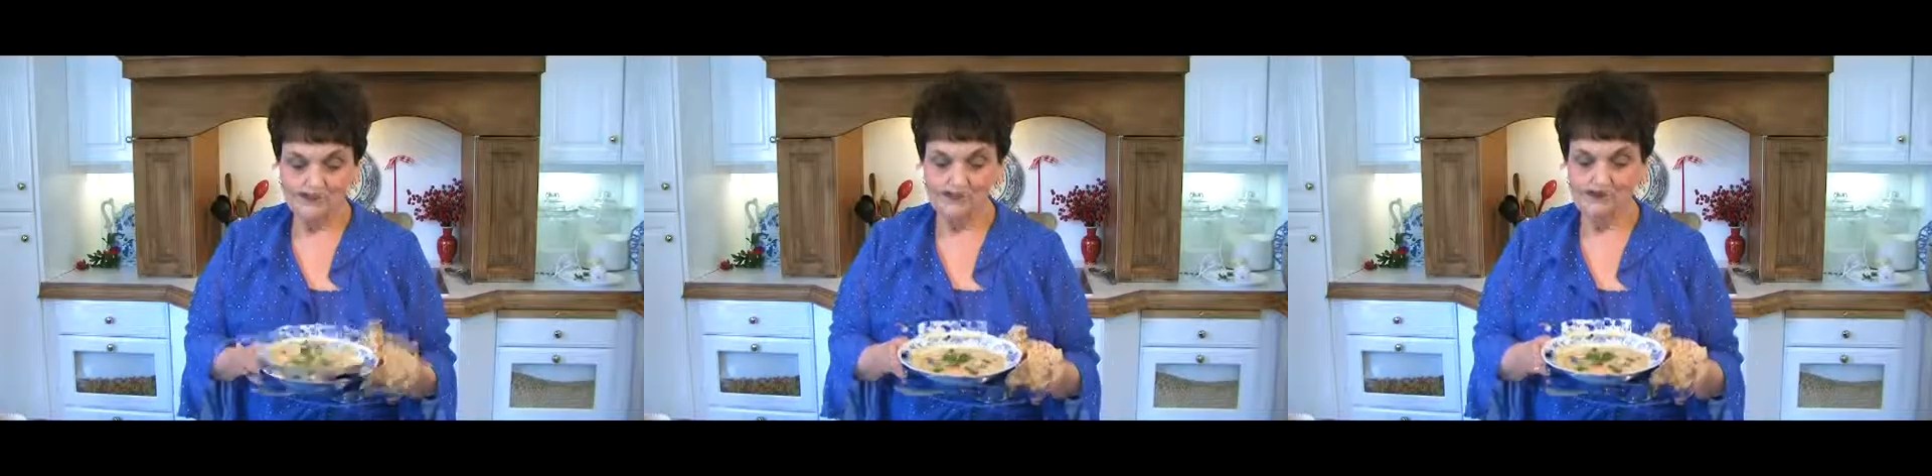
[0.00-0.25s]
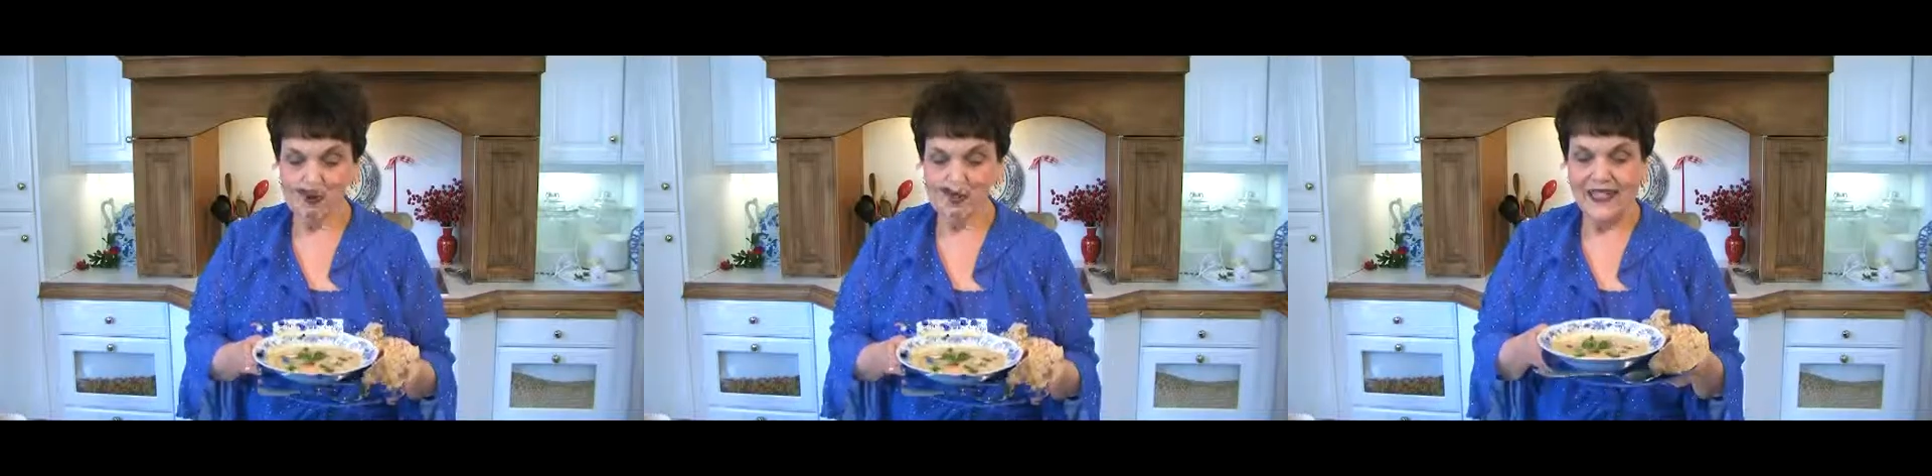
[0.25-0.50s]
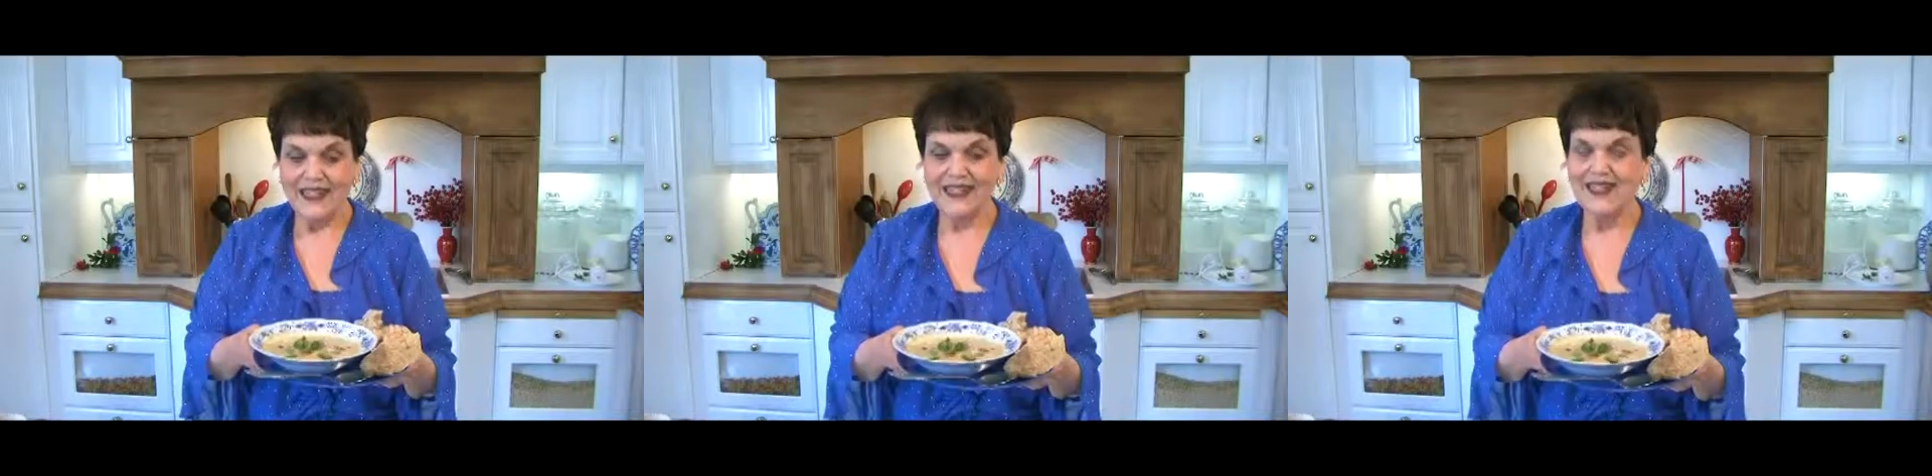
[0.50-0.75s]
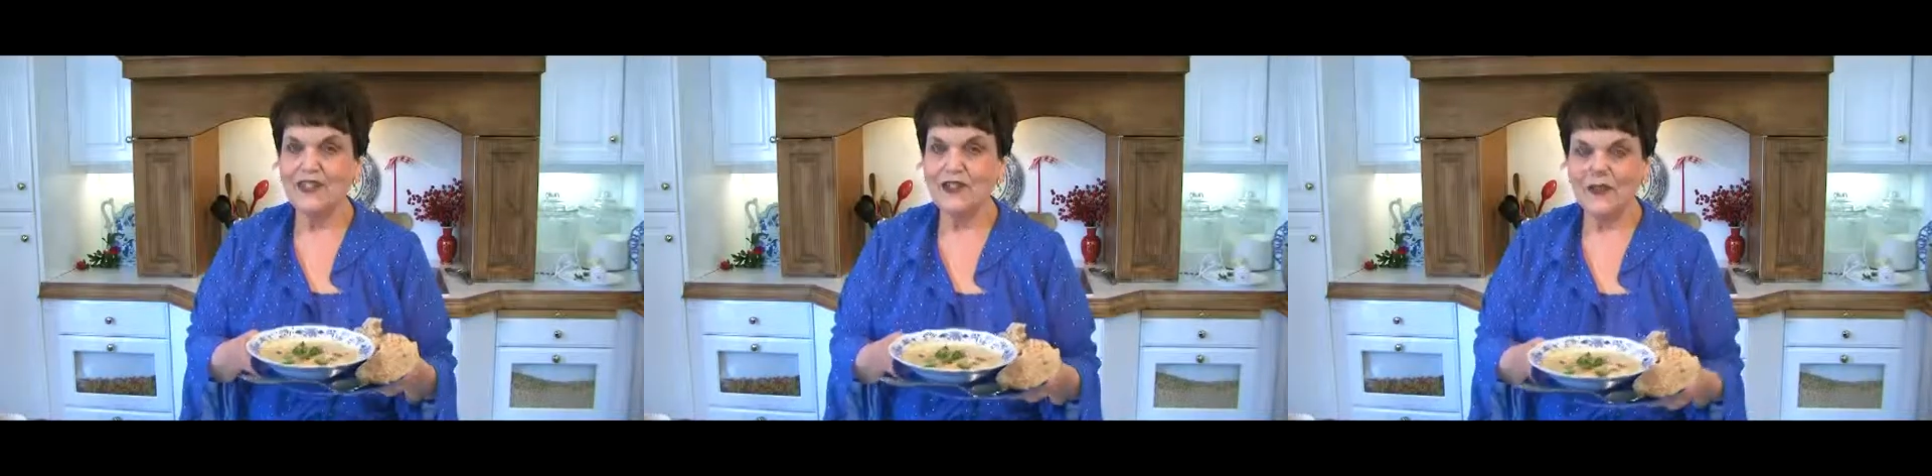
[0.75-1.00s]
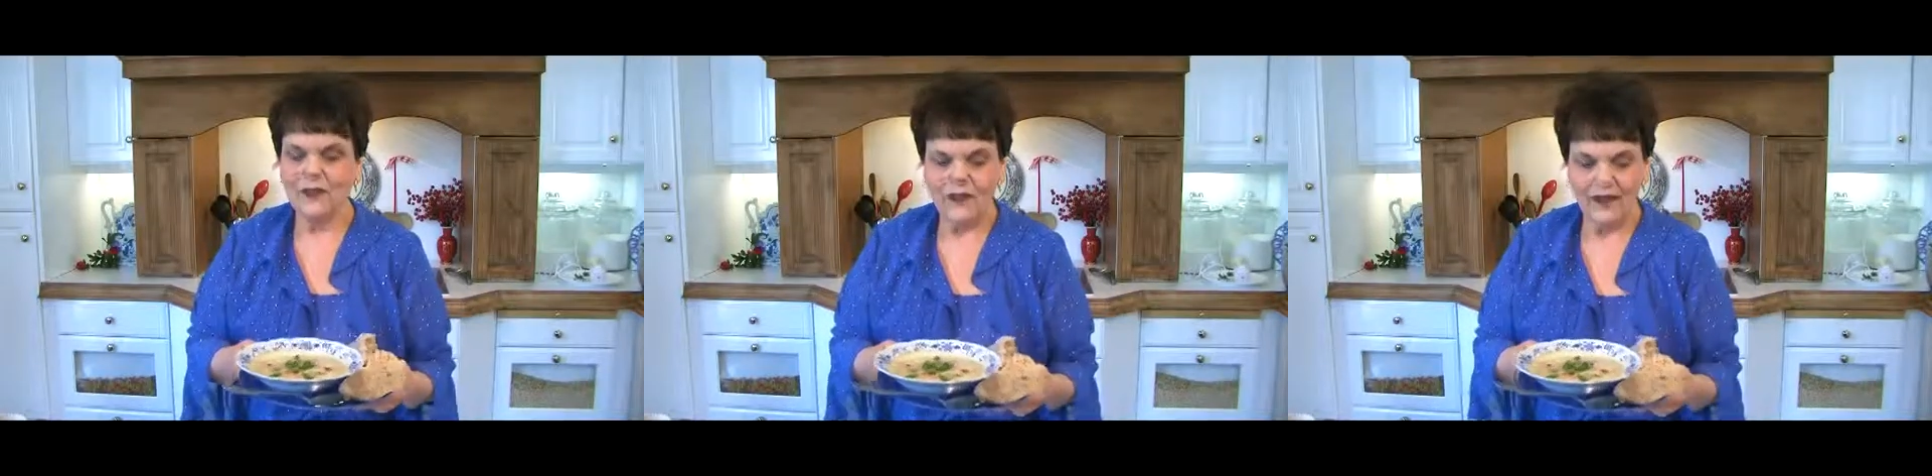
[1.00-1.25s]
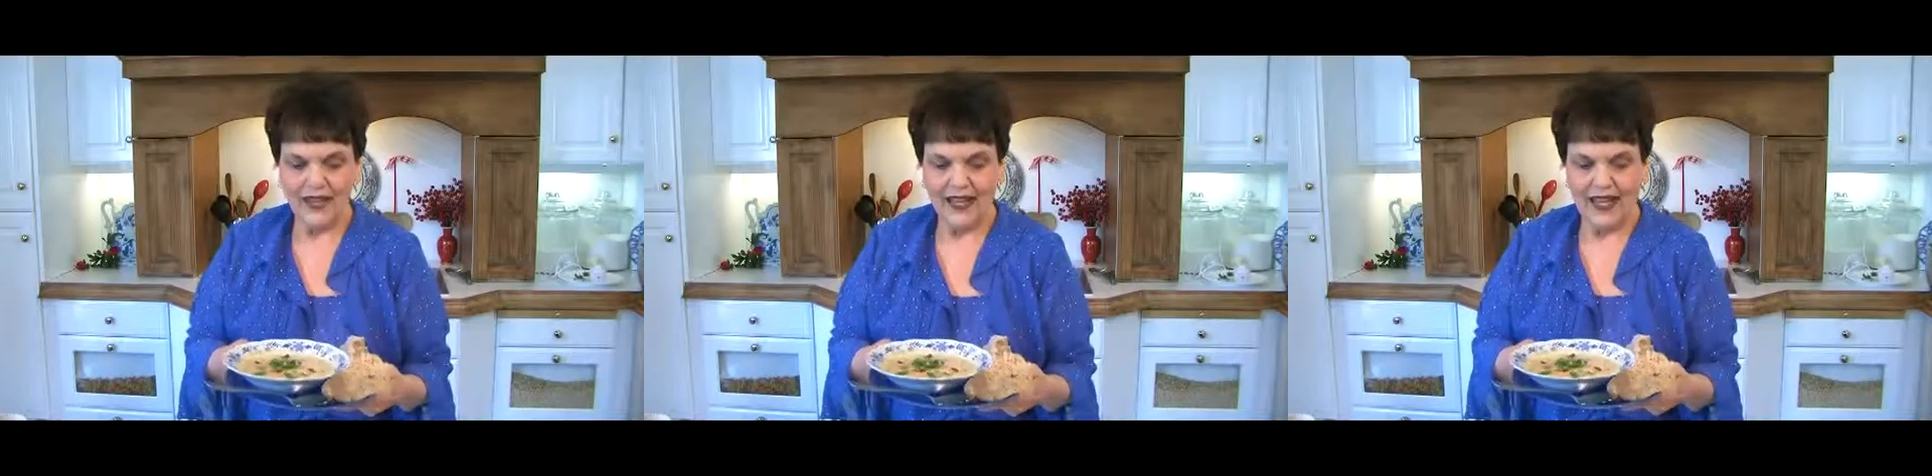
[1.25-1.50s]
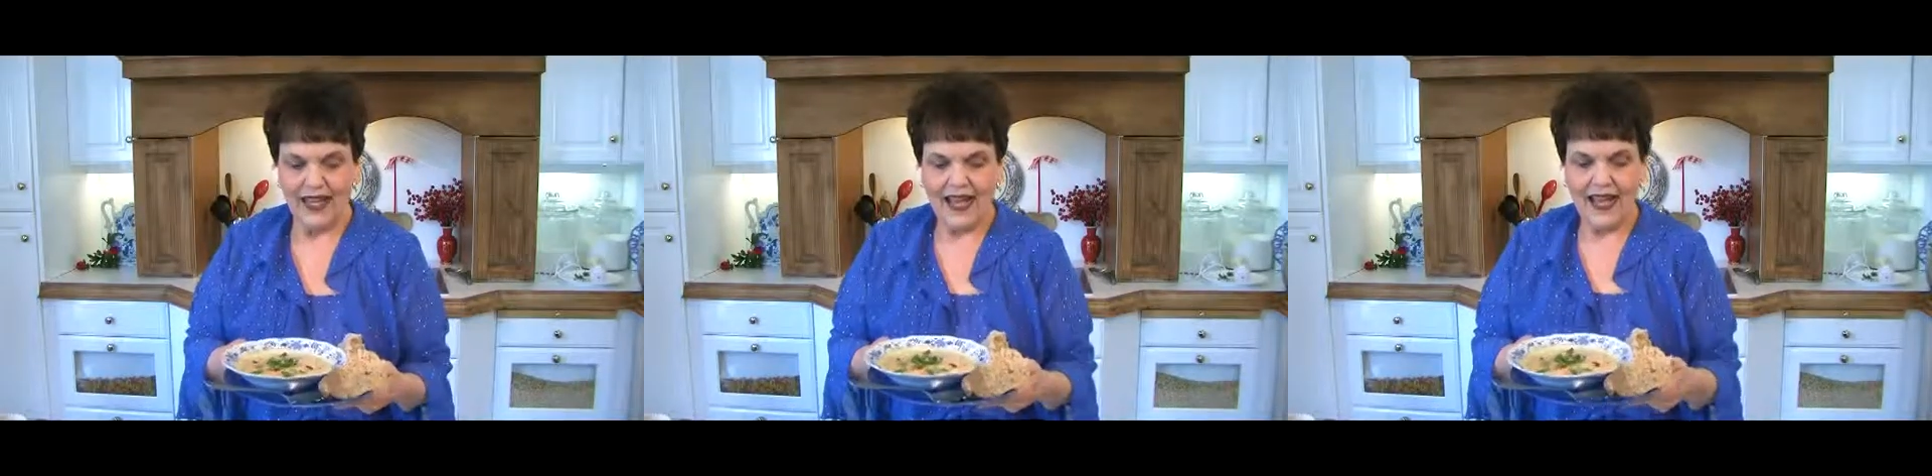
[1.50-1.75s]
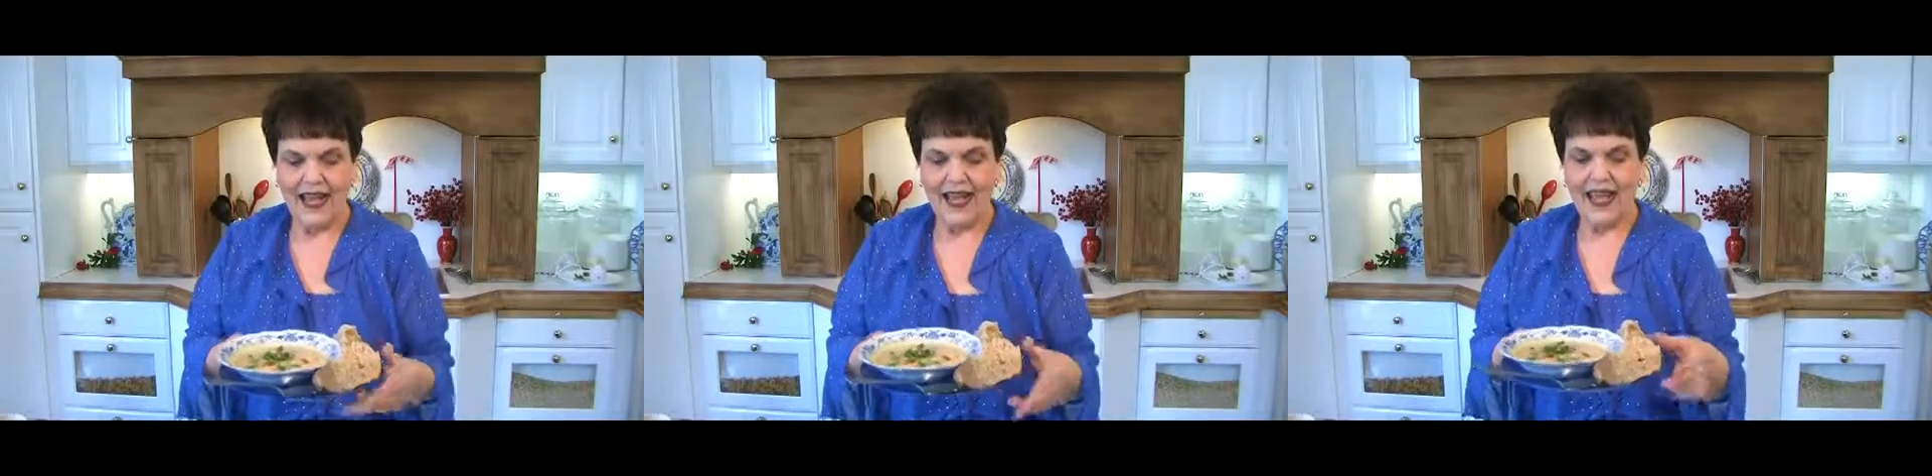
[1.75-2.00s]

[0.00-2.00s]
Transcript: all ready to serve, and